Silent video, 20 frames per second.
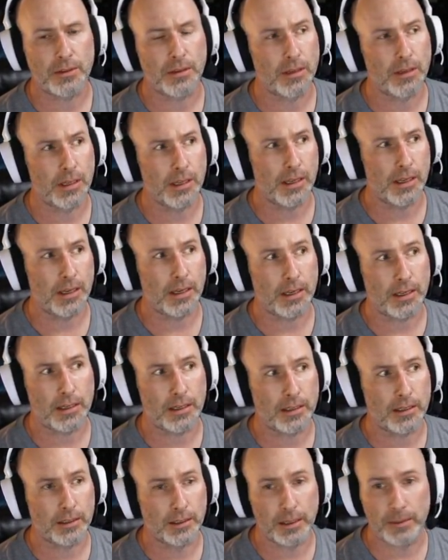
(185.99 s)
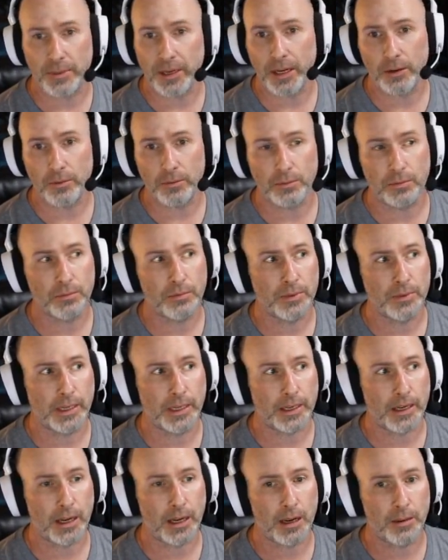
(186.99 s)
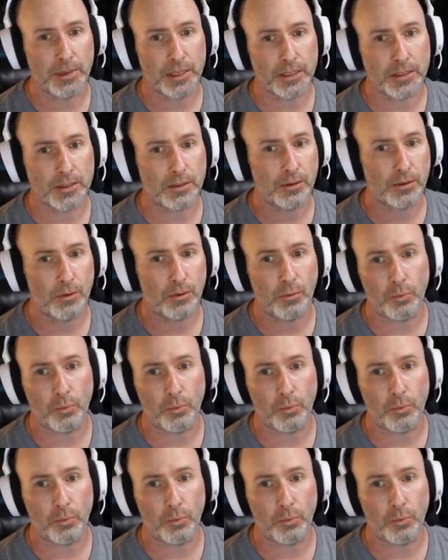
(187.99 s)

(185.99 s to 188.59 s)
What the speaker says: Let me know in the comments